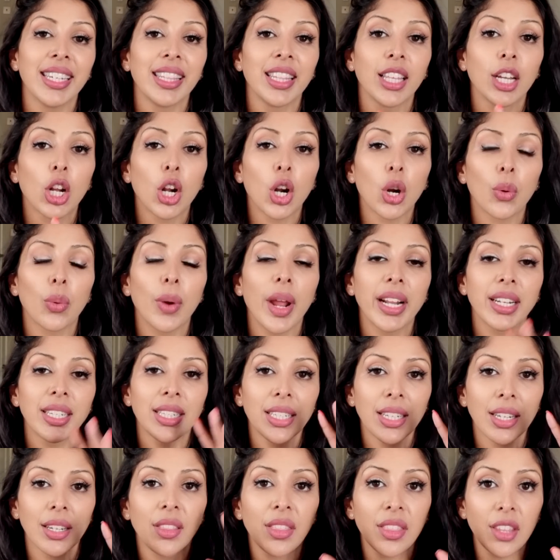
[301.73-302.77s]
in the
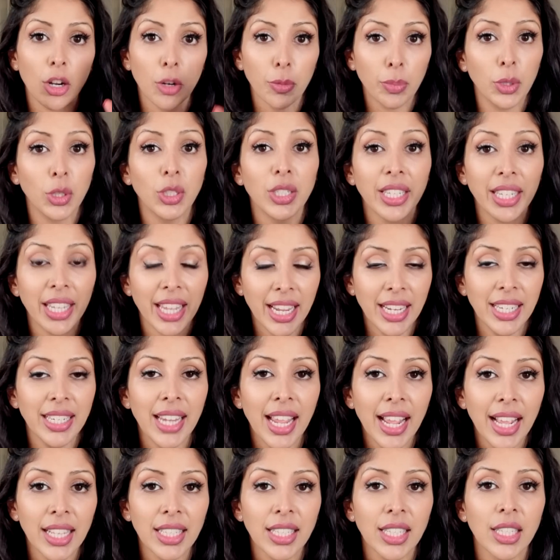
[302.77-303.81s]
correct therapeutic
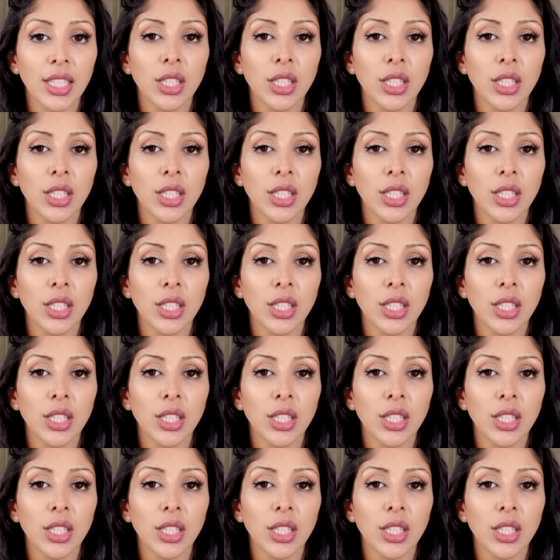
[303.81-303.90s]
index.